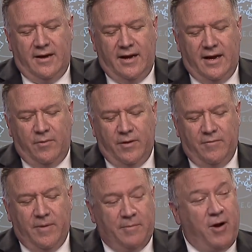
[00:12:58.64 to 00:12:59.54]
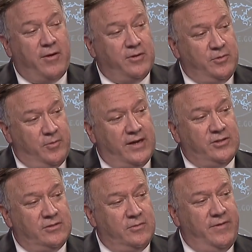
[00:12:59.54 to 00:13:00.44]
and we've made progress with the
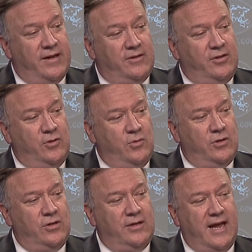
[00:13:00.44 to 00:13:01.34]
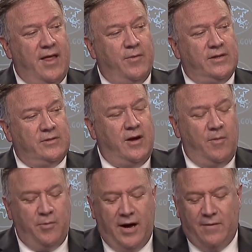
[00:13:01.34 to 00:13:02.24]
Russians. We've had two good gatherings. I
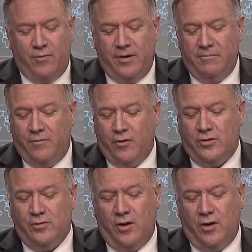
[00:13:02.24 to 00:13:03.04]
hope we'll have one before too